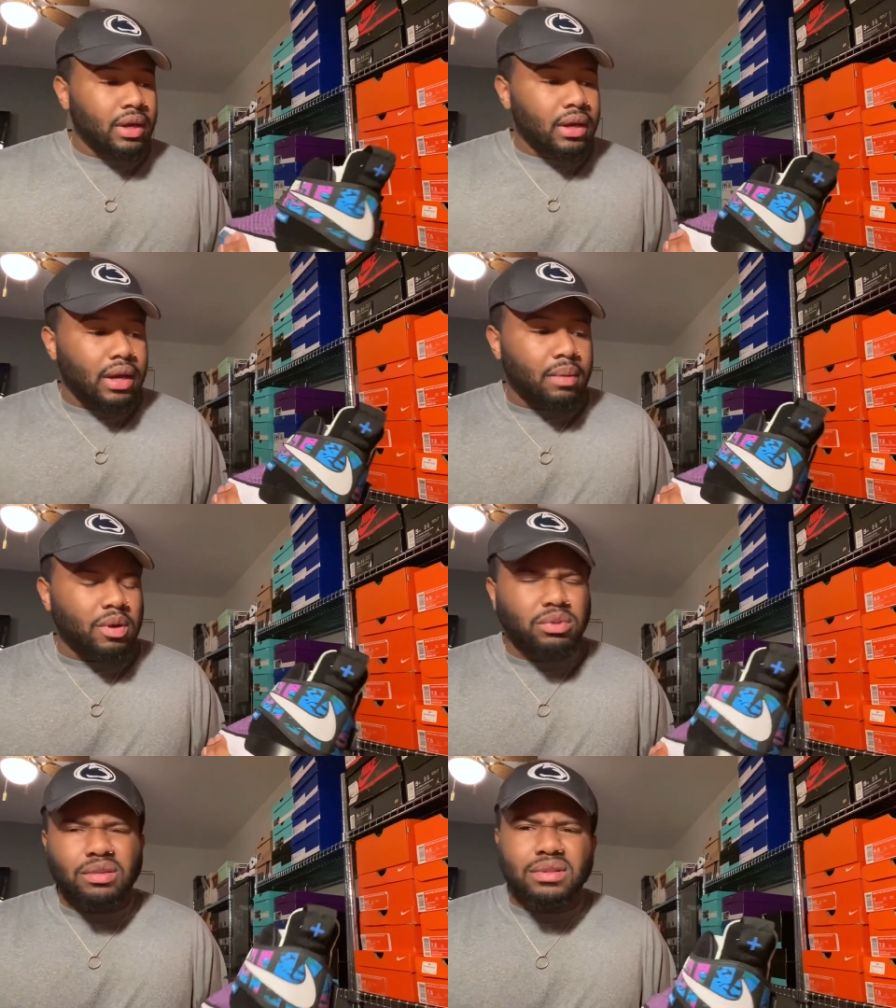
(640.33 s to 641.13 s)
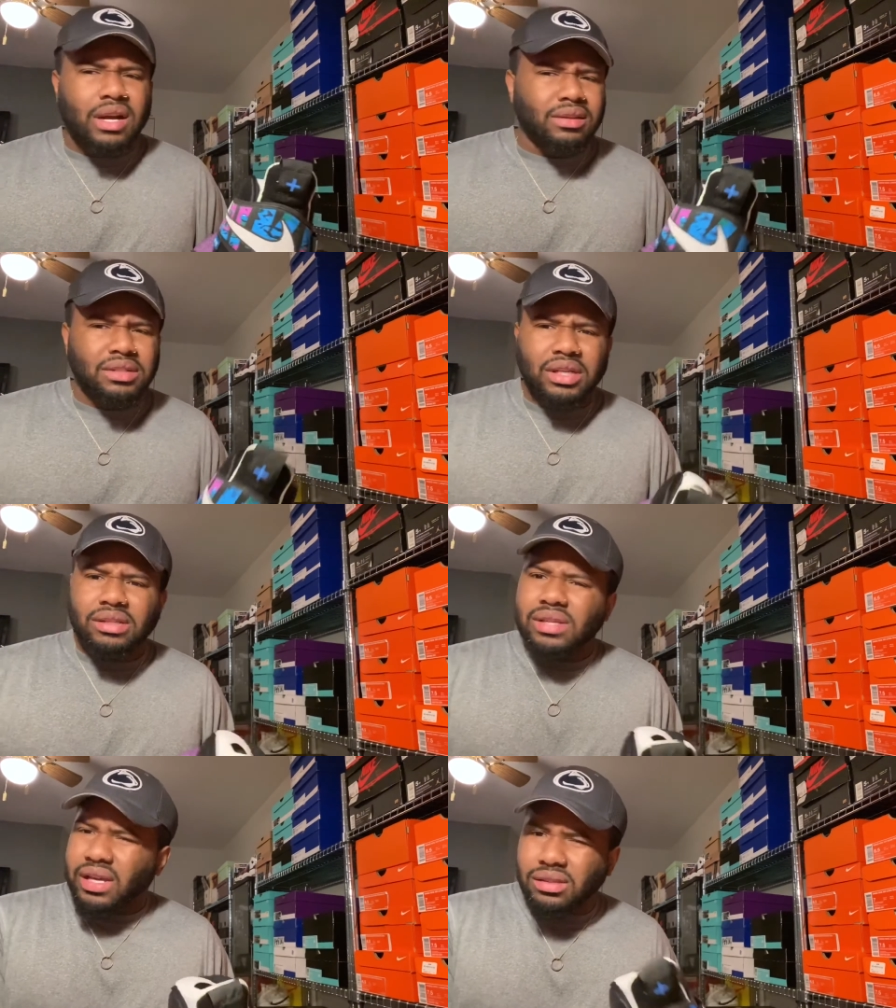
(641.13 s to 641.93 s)
Um, I believe Skylar
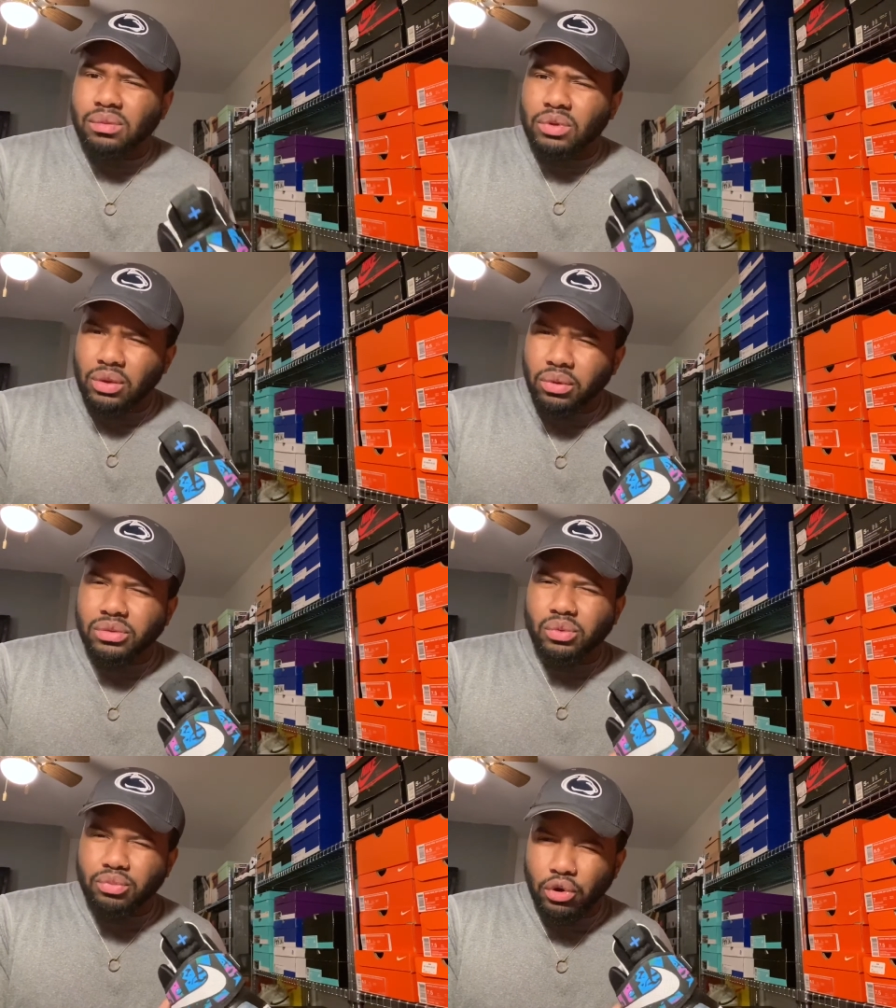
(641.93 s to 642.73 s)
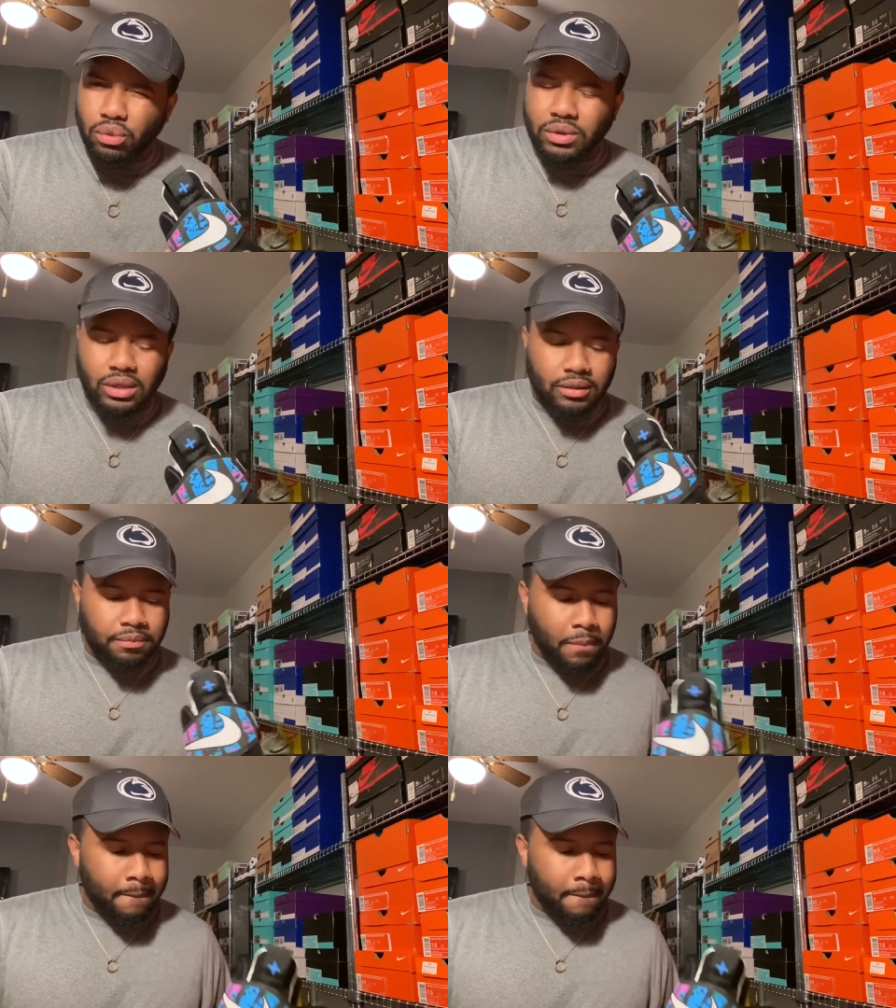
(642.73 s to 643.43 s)
Diggins has something in the works with Puma.